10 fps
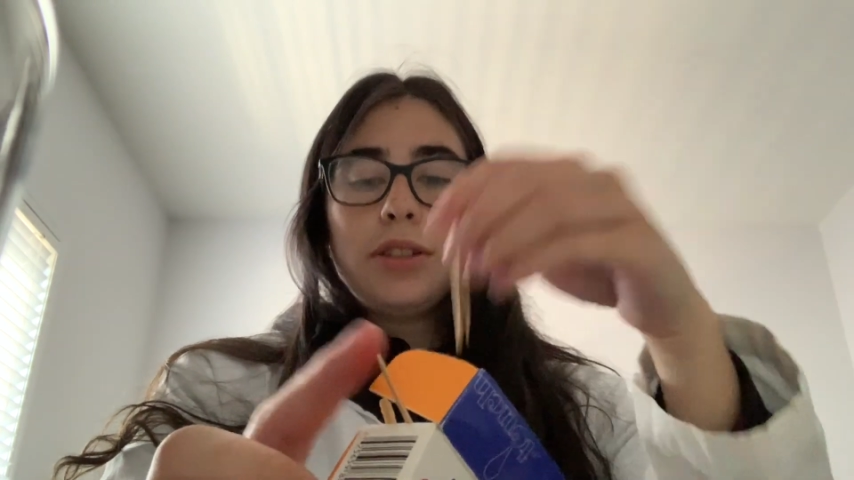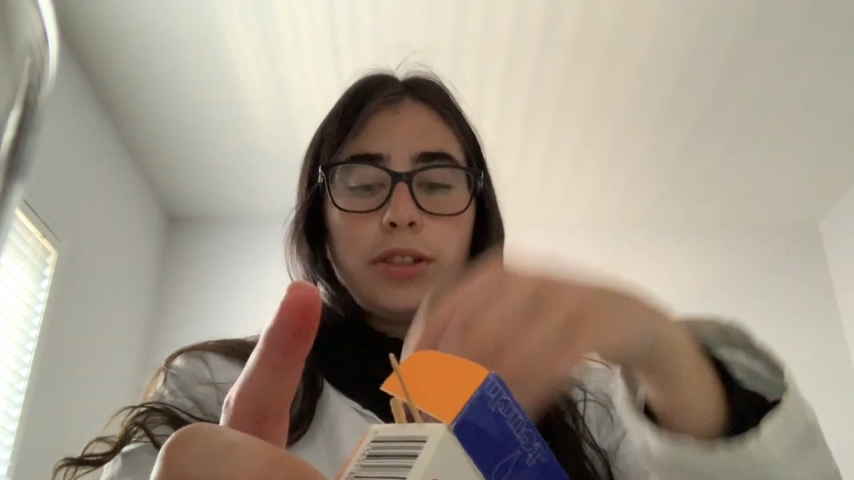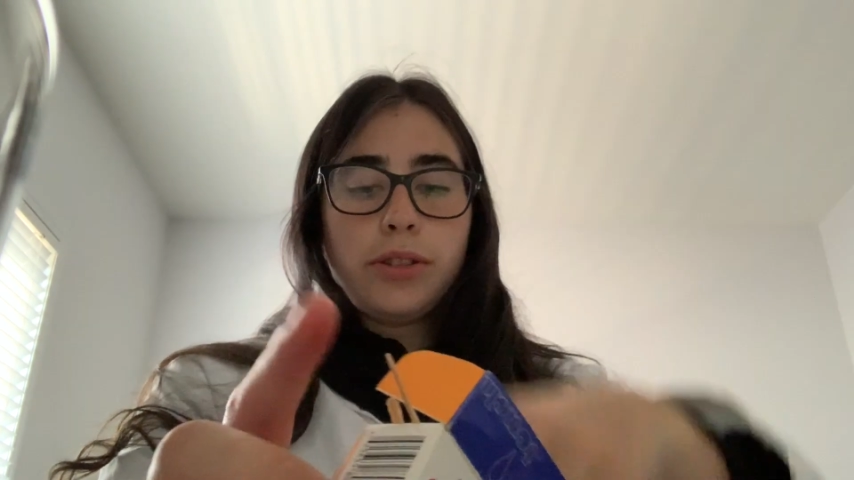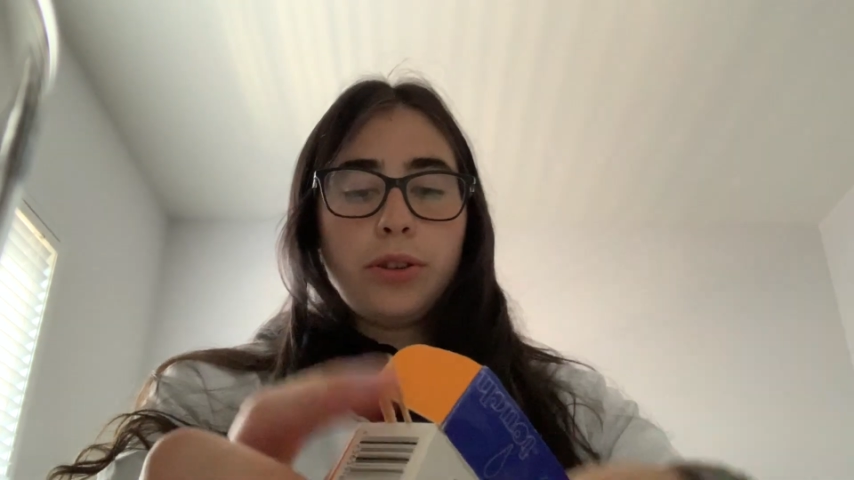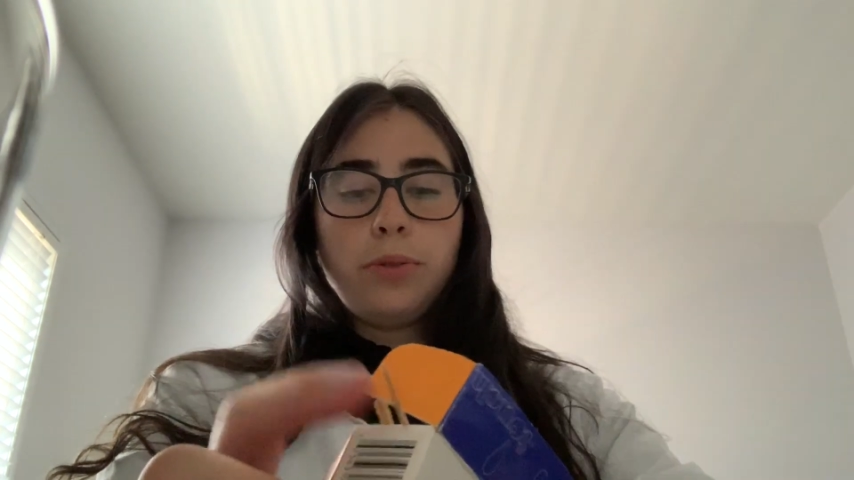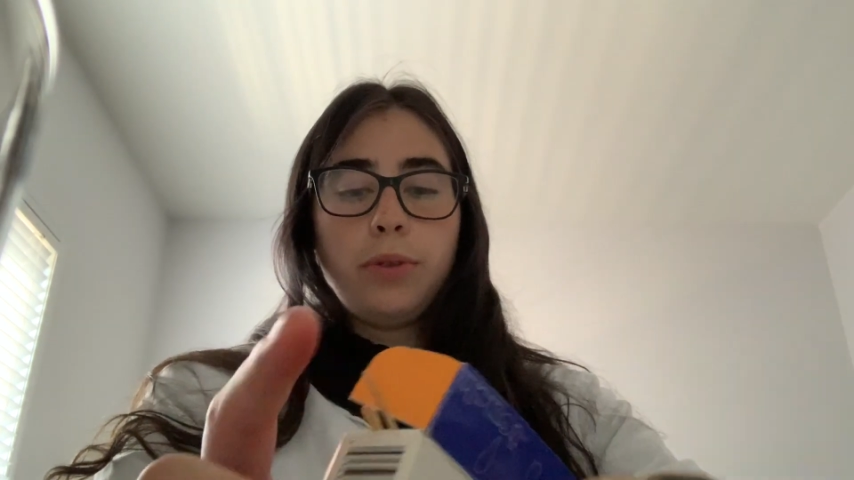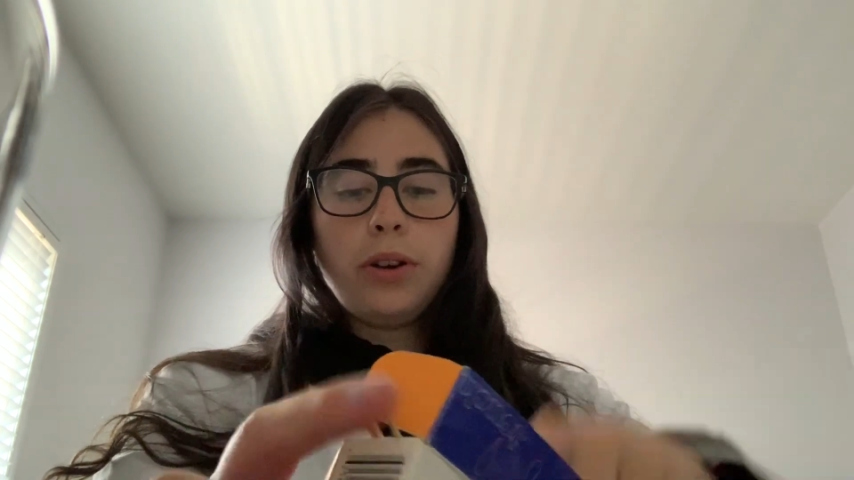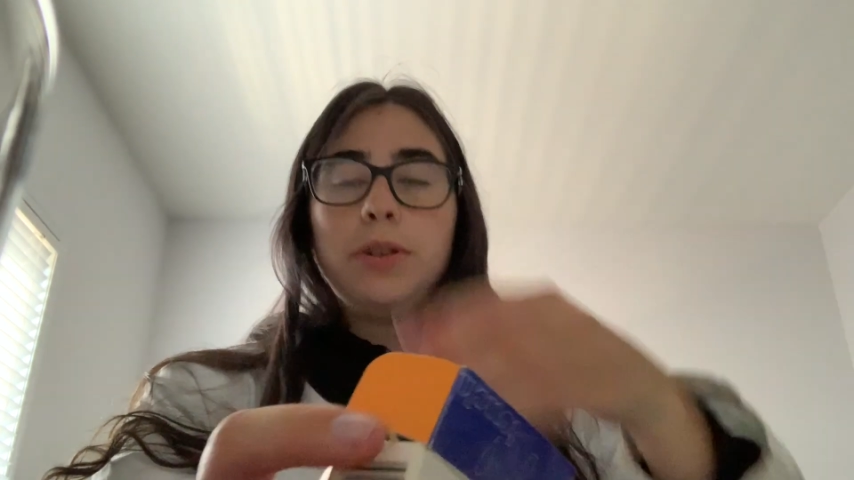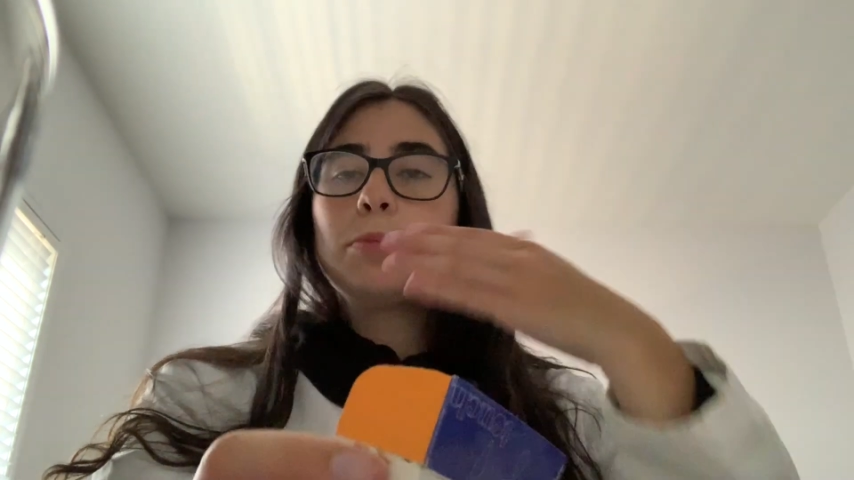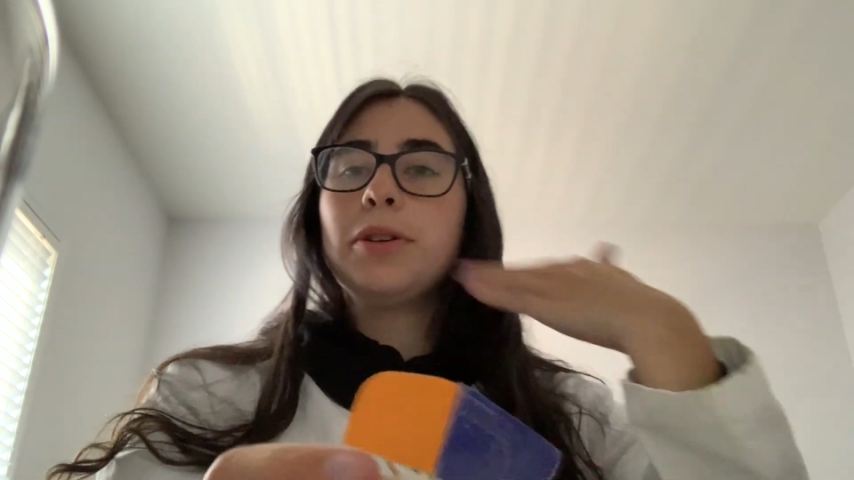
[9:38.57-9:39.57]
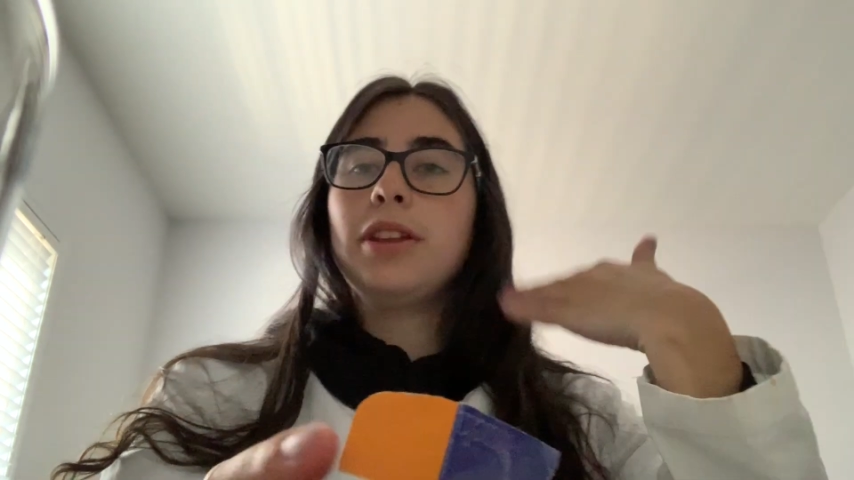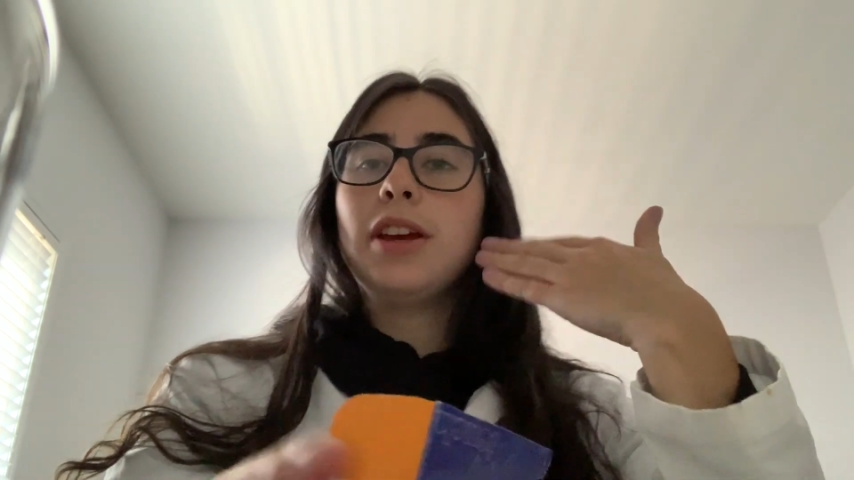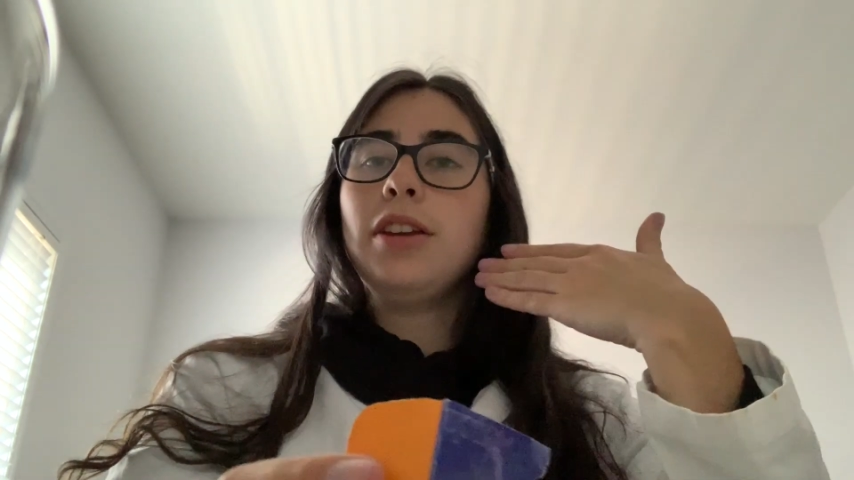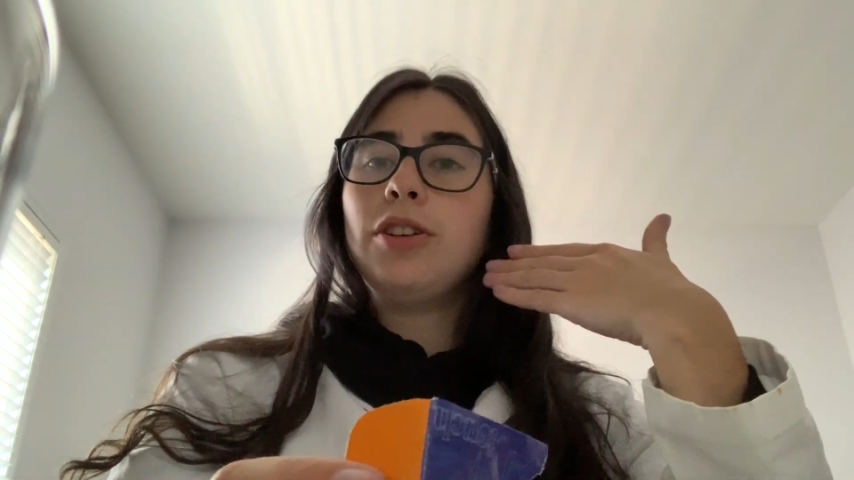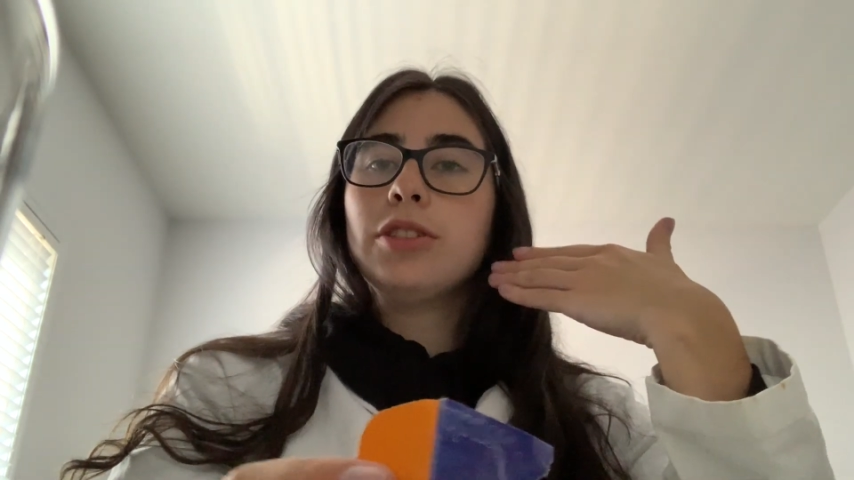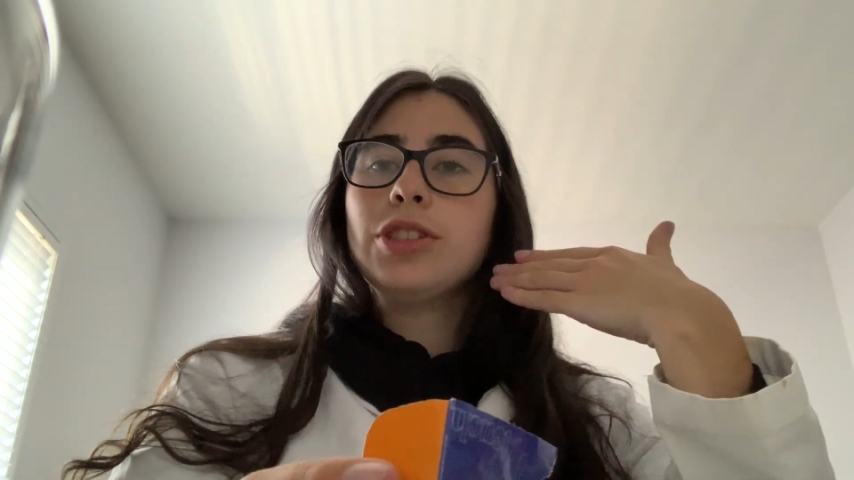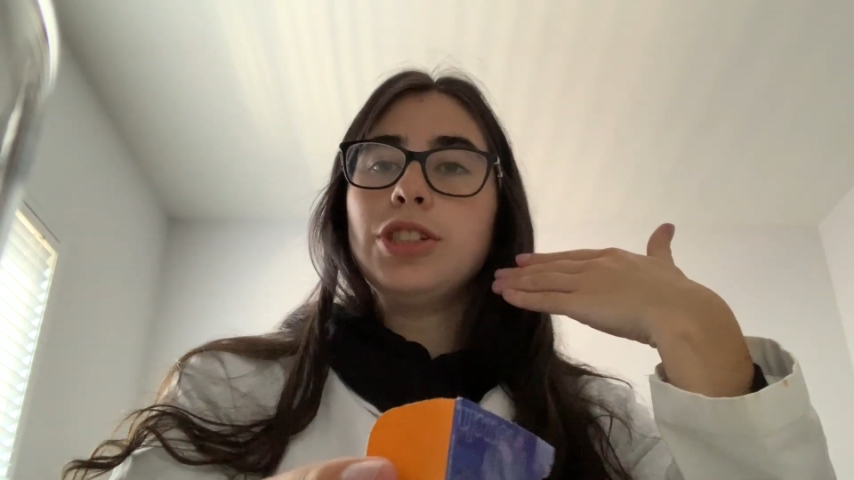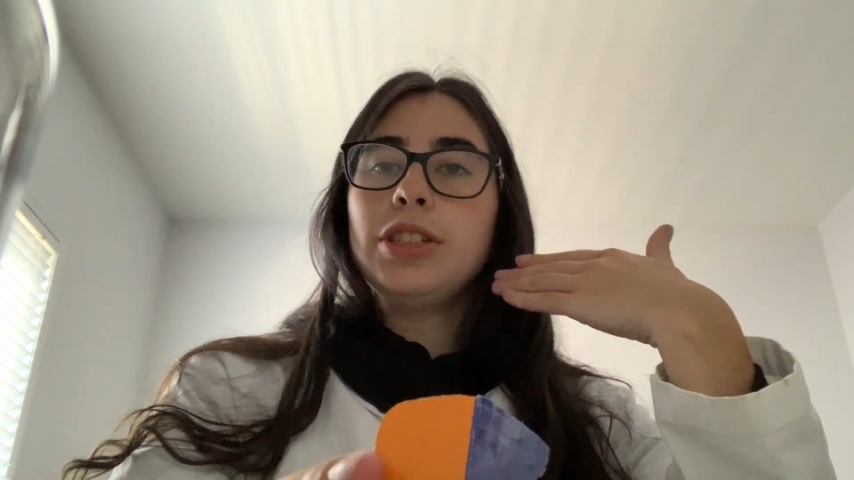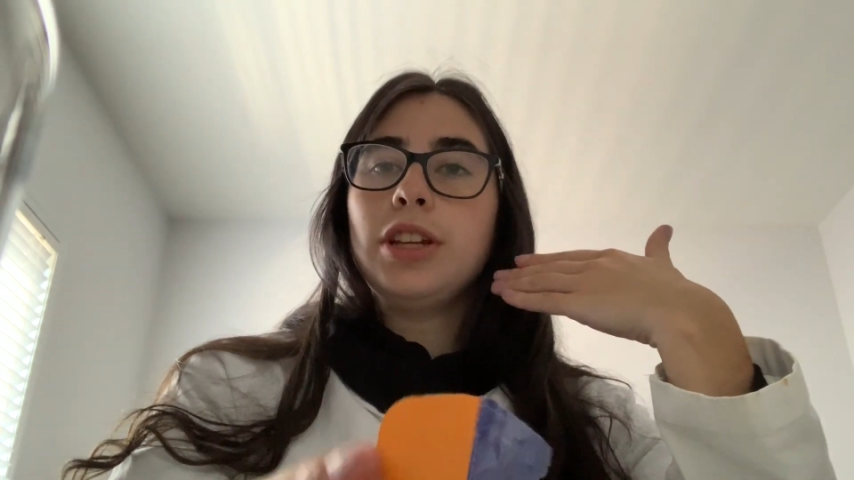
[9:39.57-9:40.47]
So we're always breathing in oxygen